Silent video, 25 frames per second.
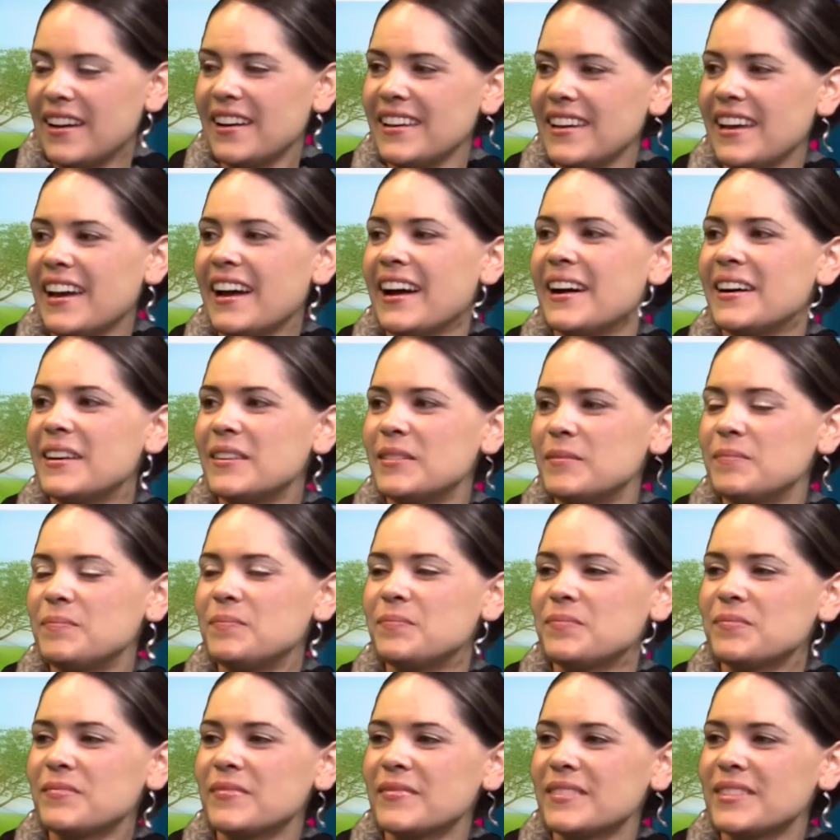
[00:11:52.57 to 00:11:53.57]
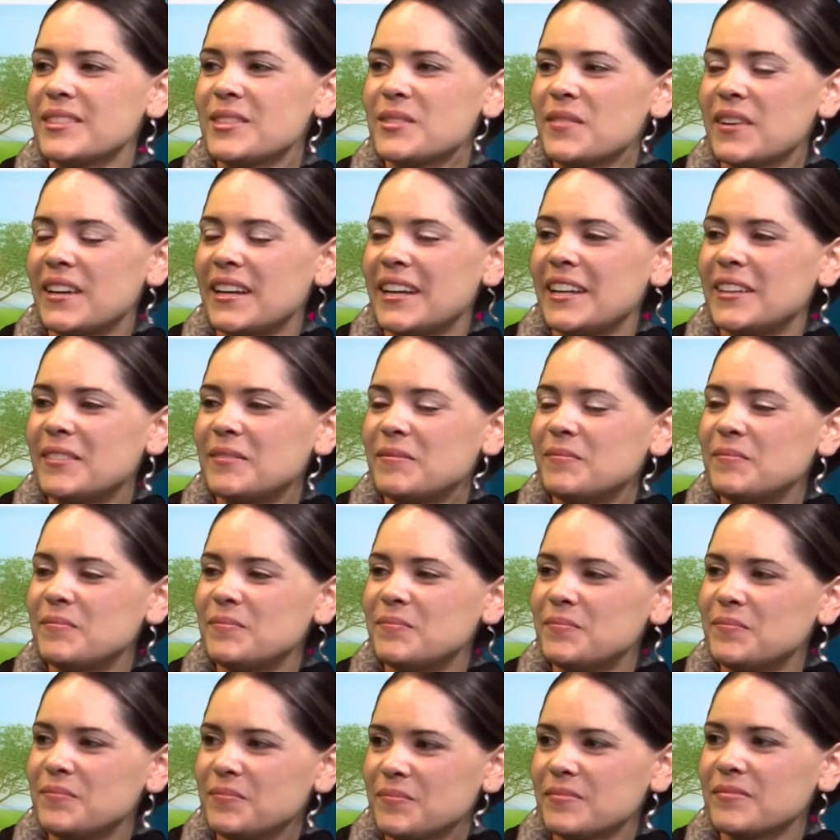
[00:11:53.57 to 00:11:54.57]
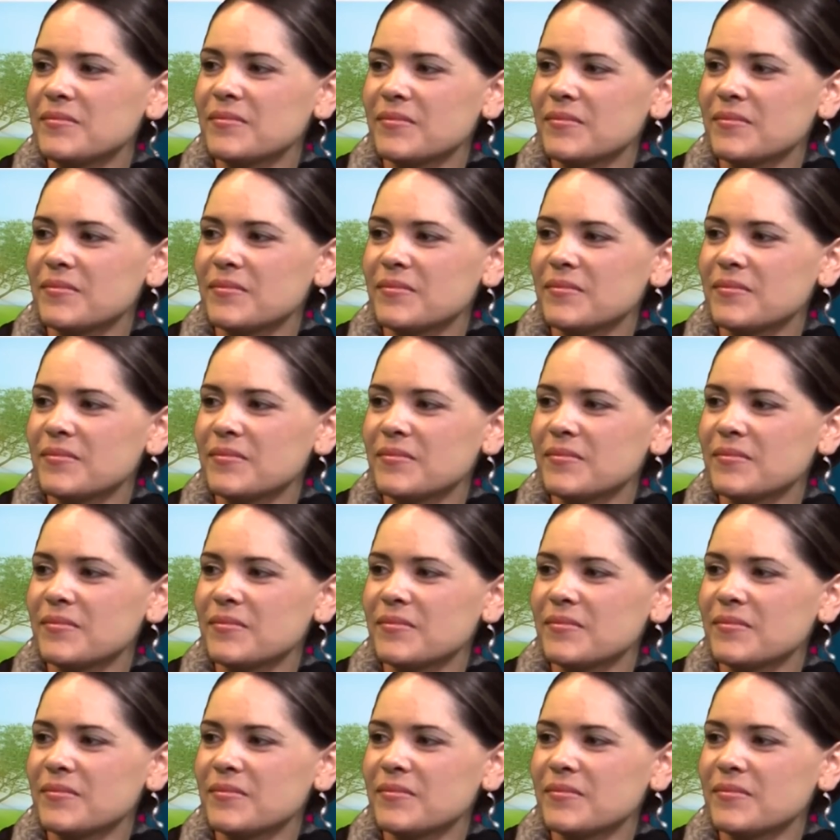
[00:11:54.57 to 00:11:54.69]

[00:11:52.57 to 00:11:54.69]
useful, yeah. useful stuff.